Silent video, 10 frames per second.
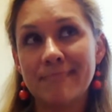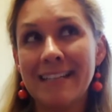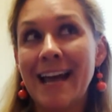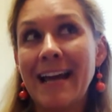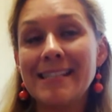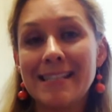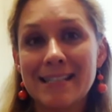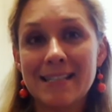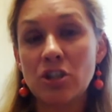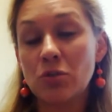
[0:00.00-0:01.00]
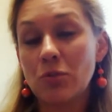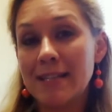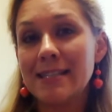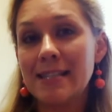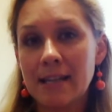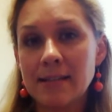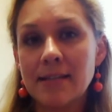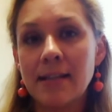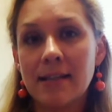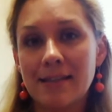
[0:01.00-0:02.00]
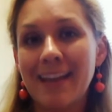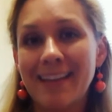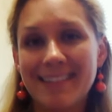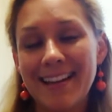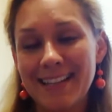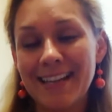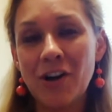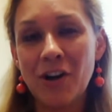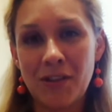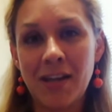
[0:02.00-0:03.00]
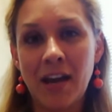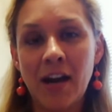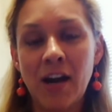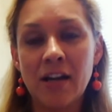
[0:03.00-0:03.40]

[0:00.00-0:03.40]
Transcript: the nicest, sweetest things get, that that get on the air.